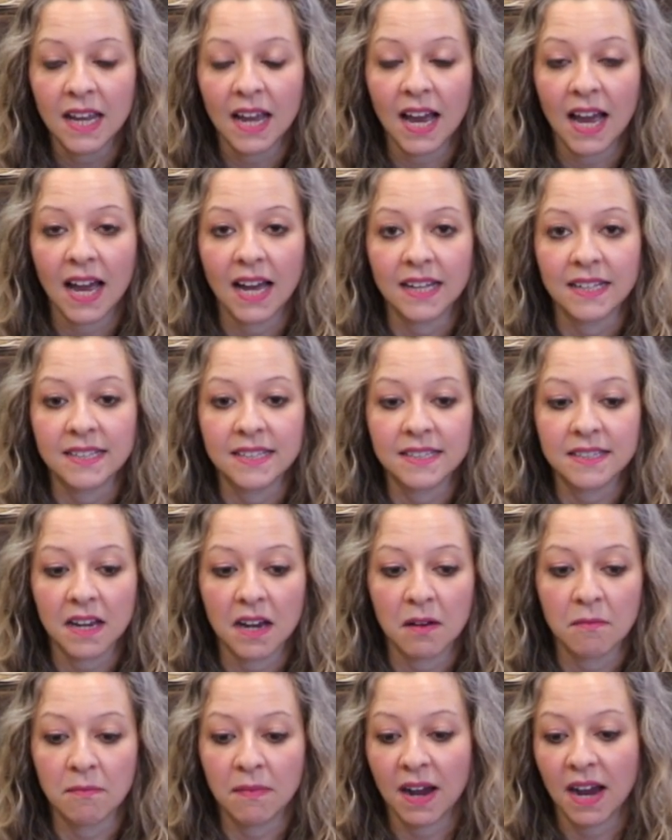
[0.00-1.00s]
And
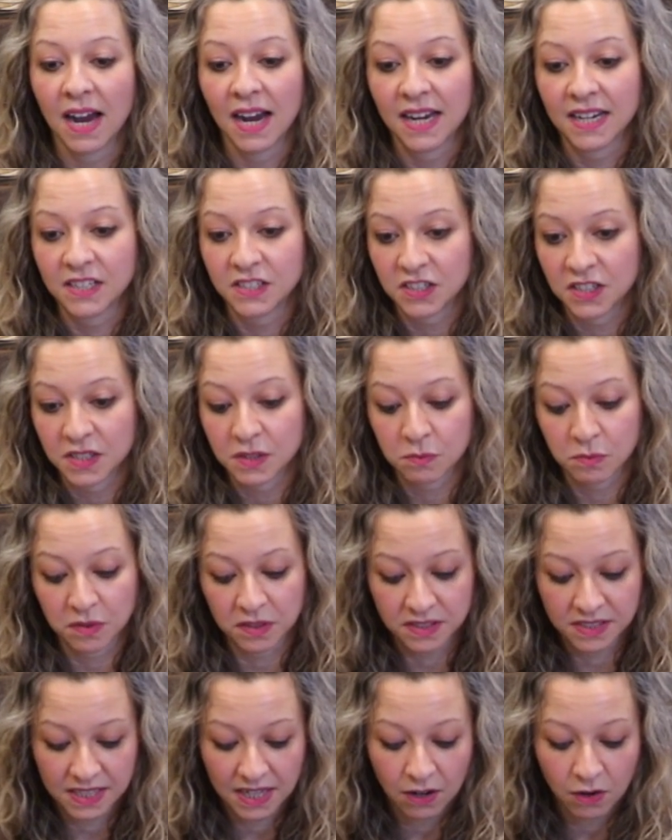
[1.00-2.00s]
I just
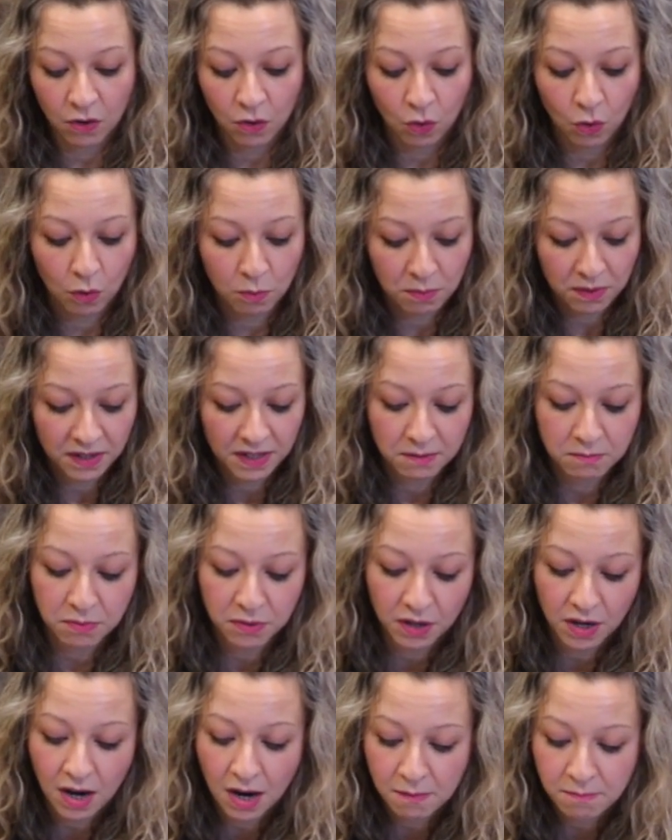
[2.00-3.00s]
would tear it open and
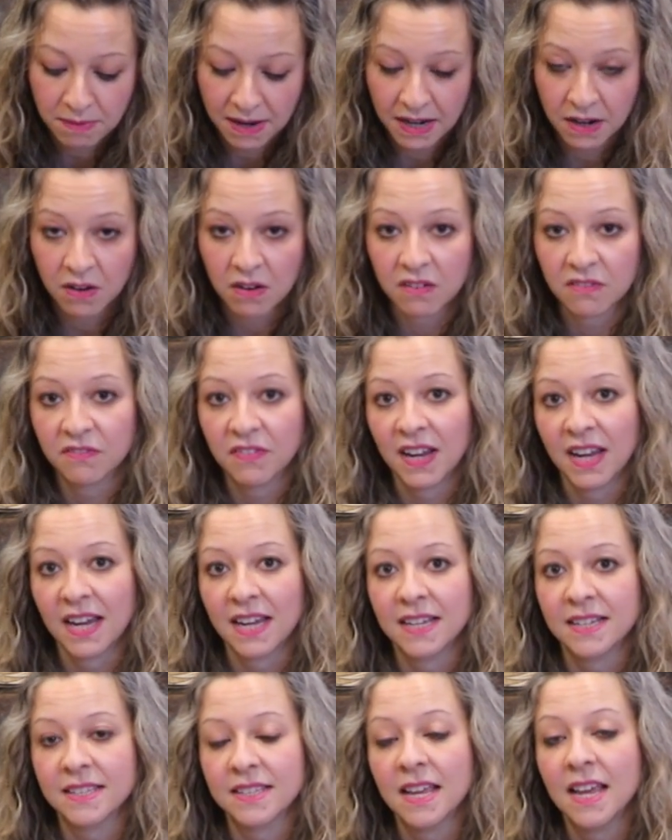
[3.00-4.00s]
put it up by her
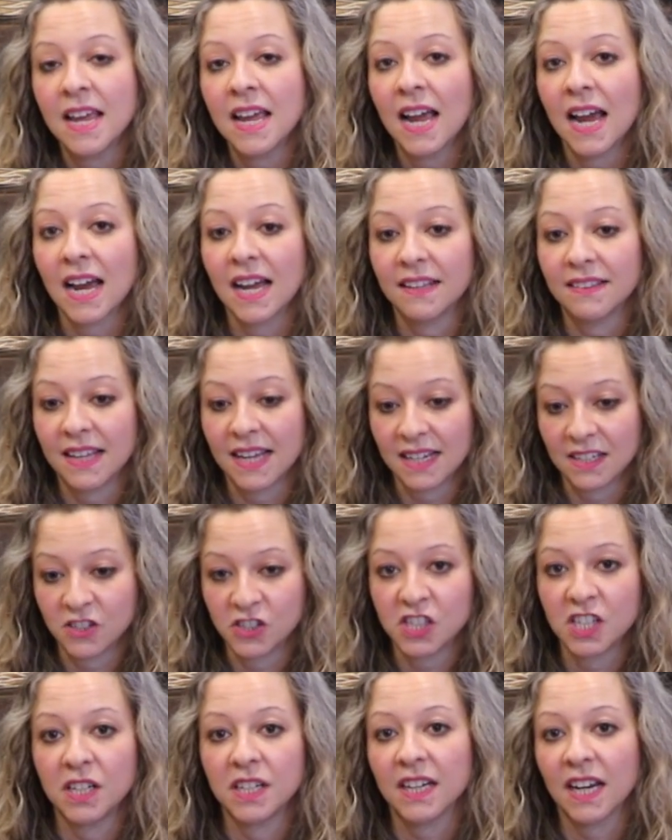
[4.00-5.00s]
face. And then
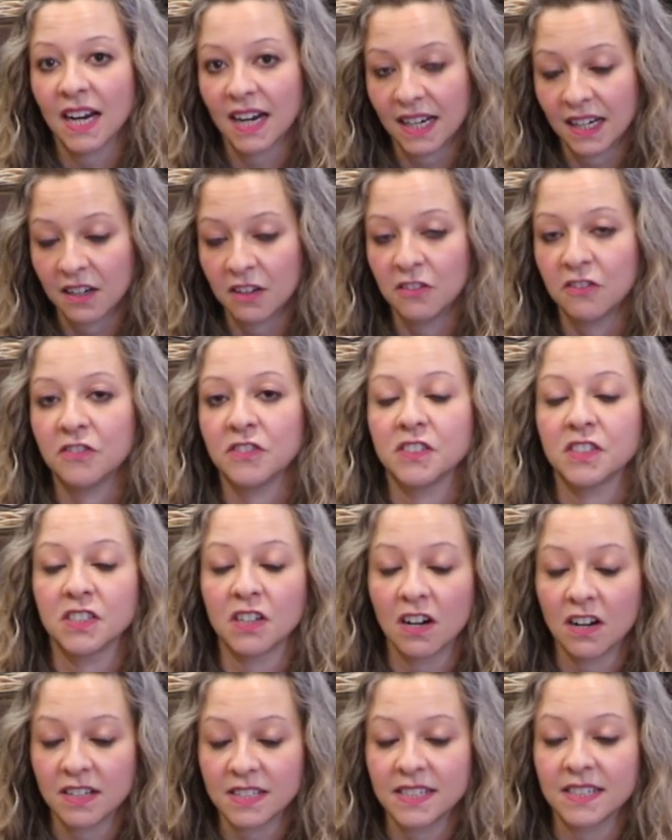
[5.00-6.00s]
she kind of
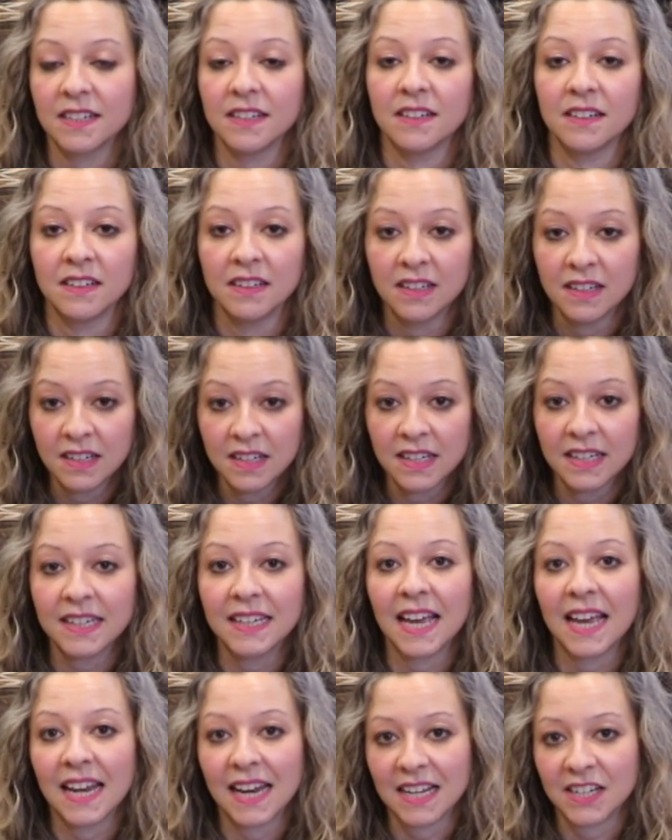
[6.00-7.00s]
start to
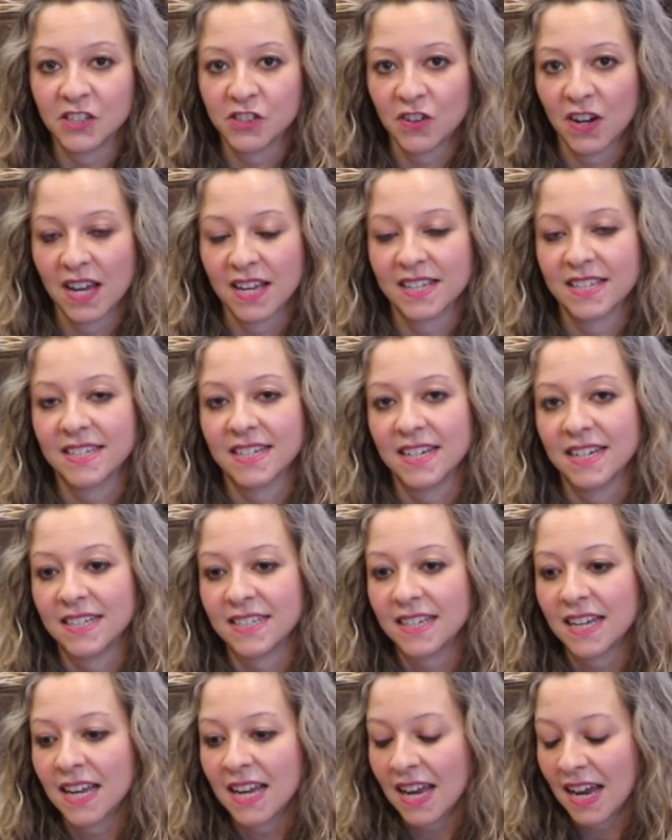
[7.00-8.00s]
get interested.